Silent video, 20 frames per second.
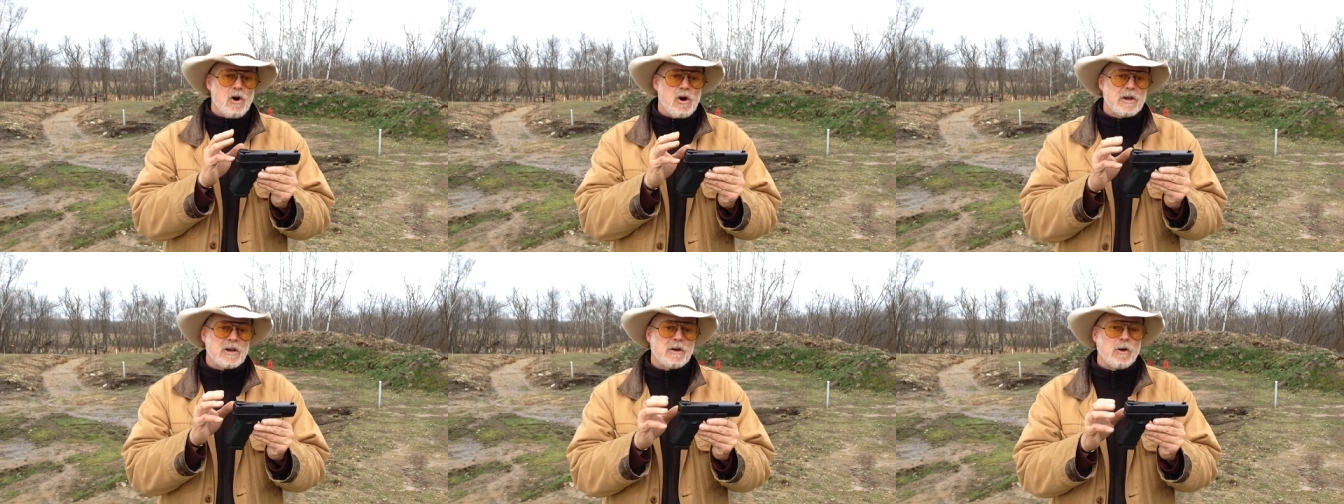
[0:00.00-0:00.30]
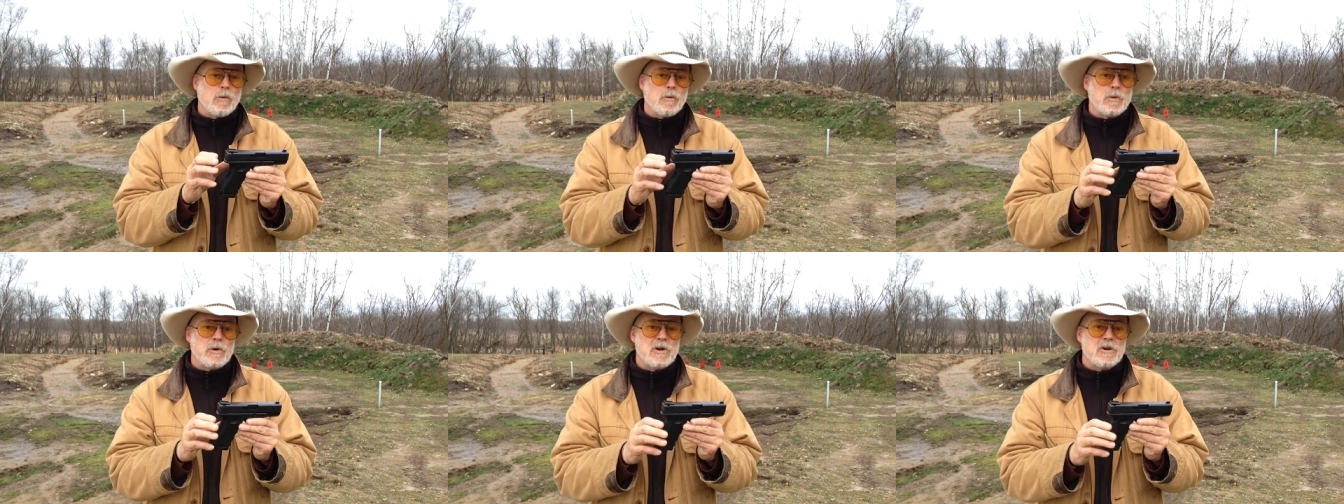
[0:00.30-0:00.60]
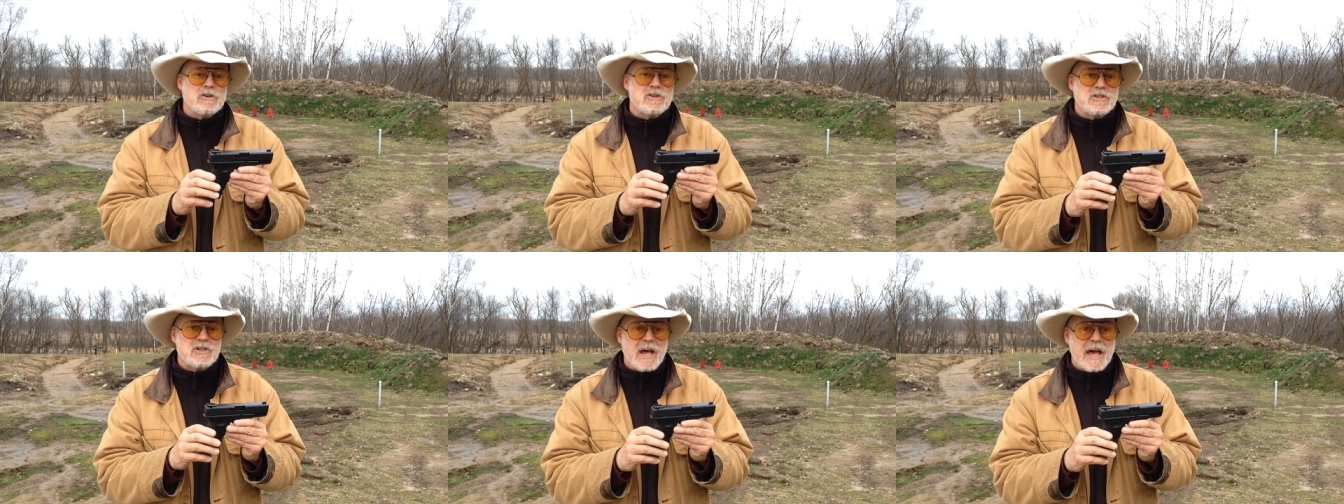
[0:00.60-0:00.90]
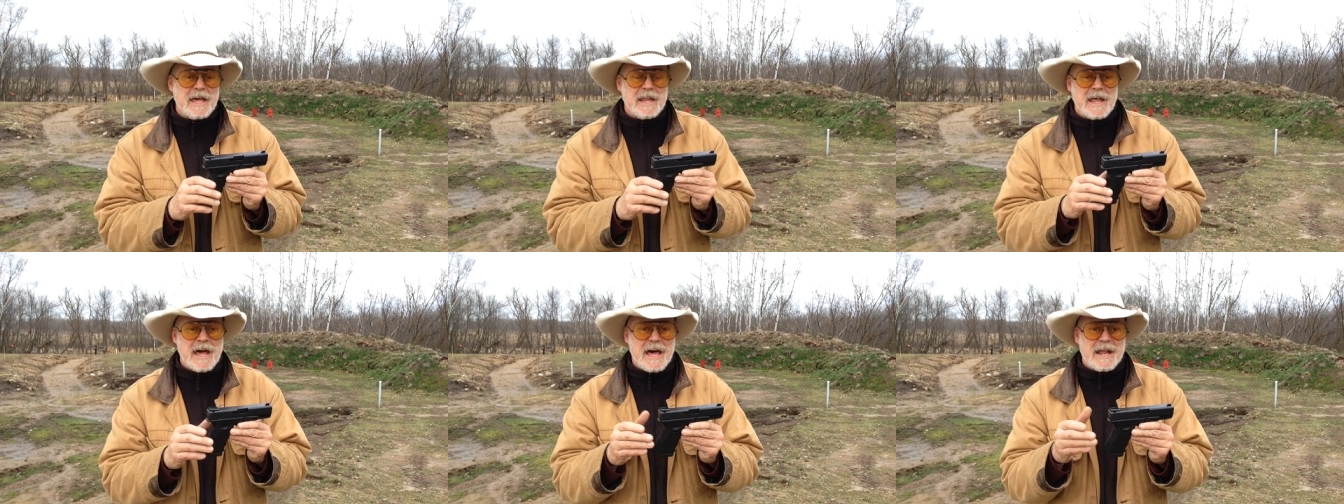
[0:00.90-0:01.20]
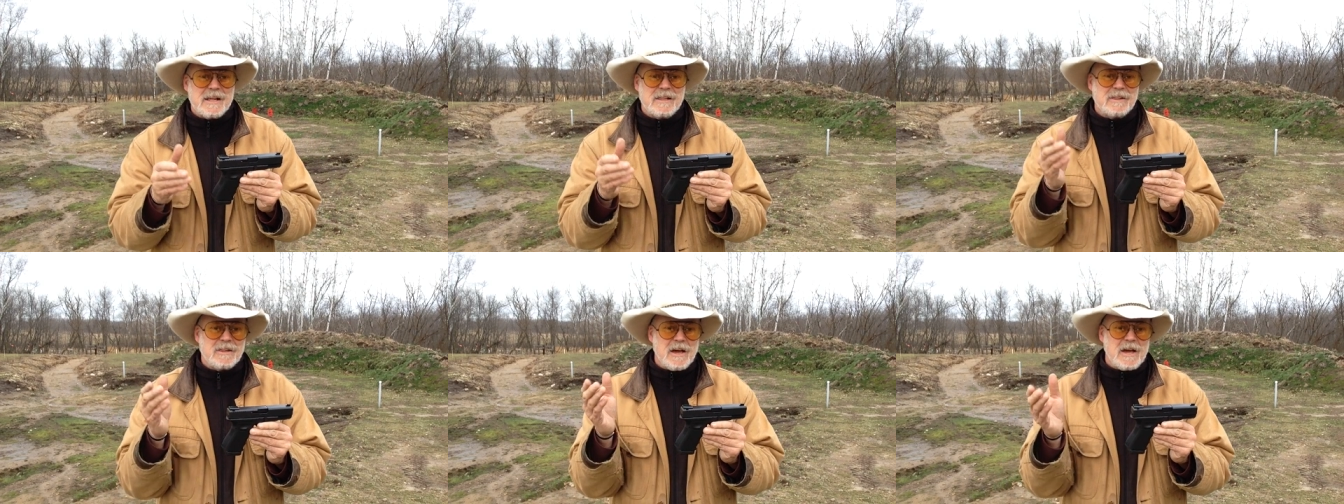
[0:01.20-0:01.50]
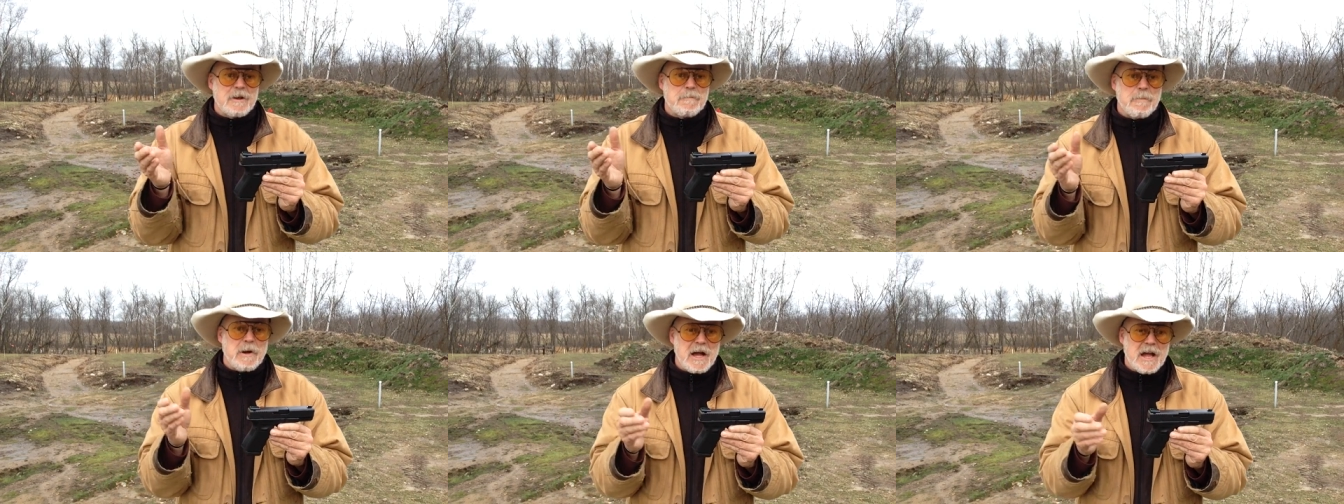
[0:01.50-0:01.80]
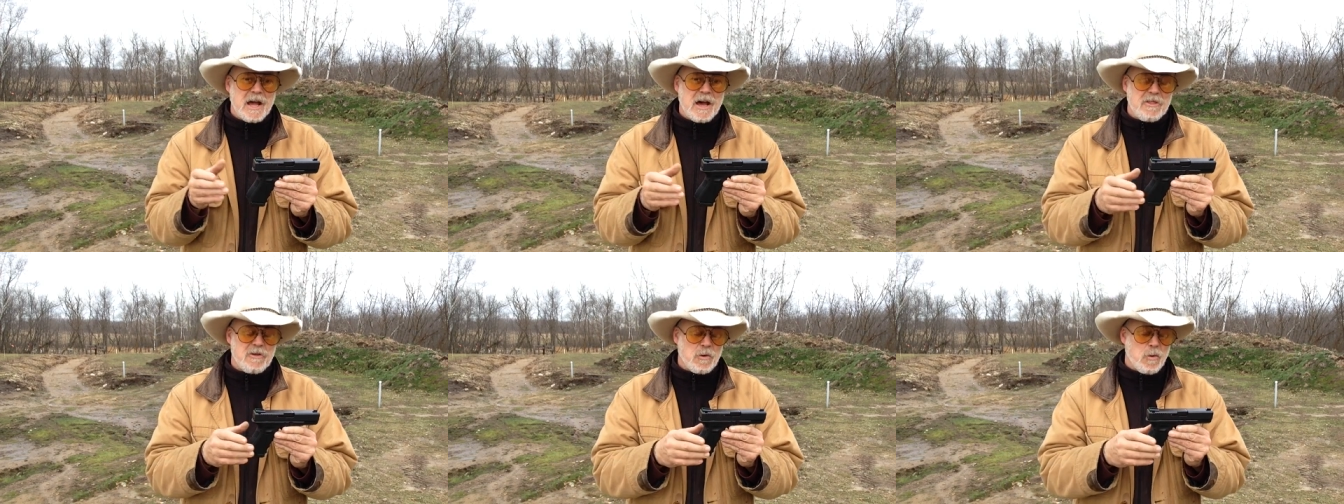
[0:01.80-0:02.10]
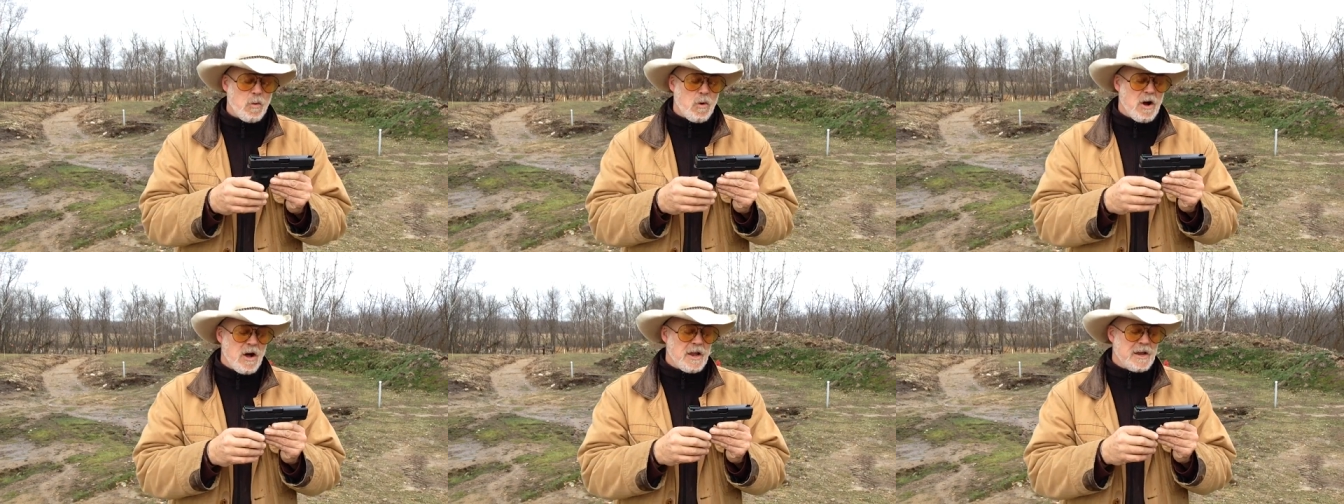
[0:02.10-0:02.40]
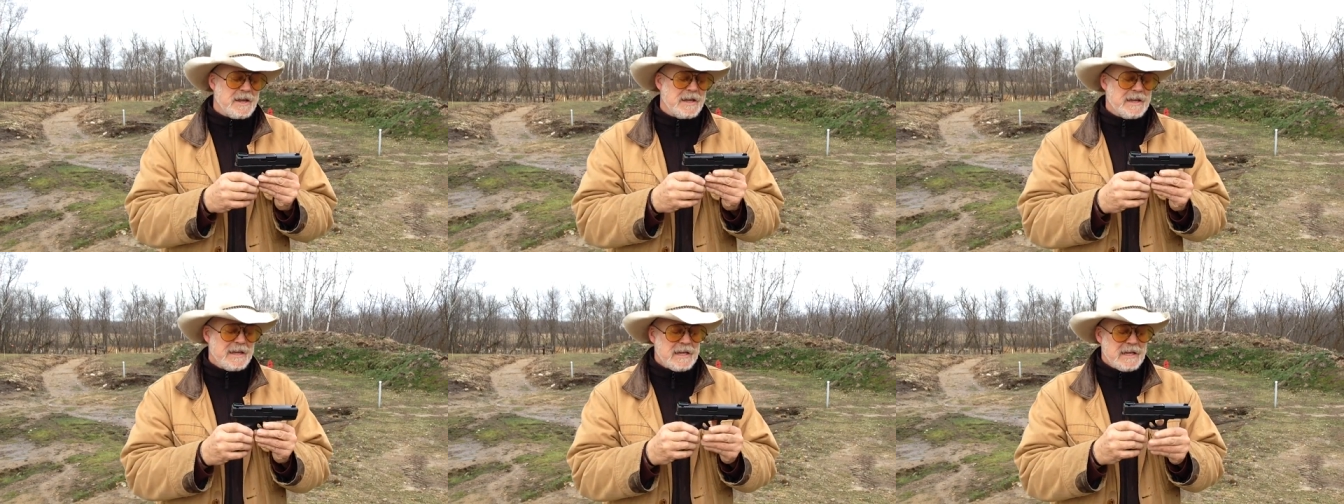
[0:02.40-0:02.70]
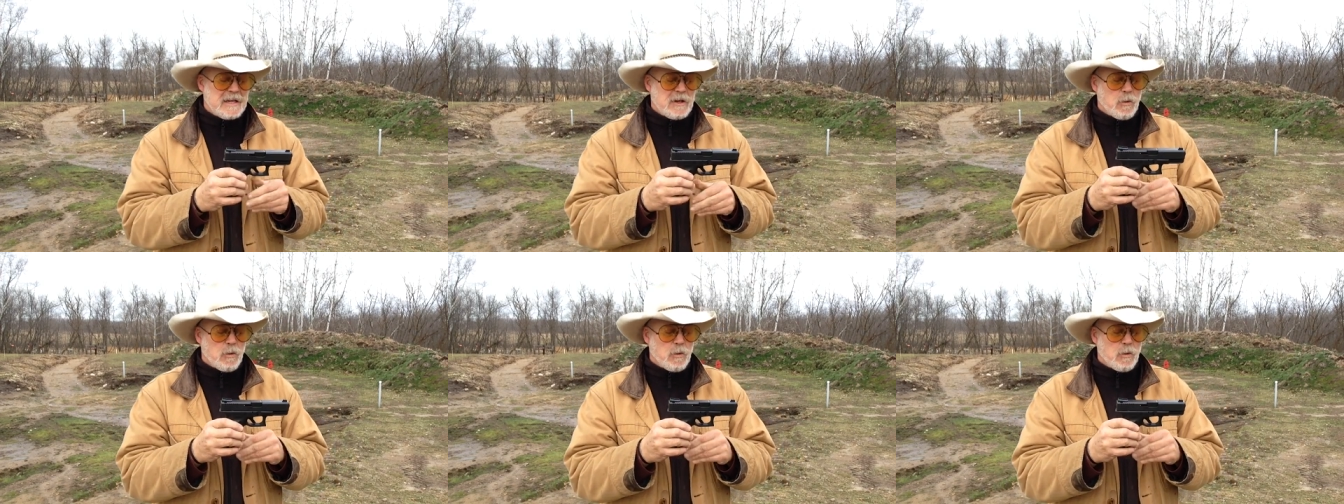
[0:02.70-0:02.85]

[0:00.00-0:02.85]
hook rear sight on it like my other one,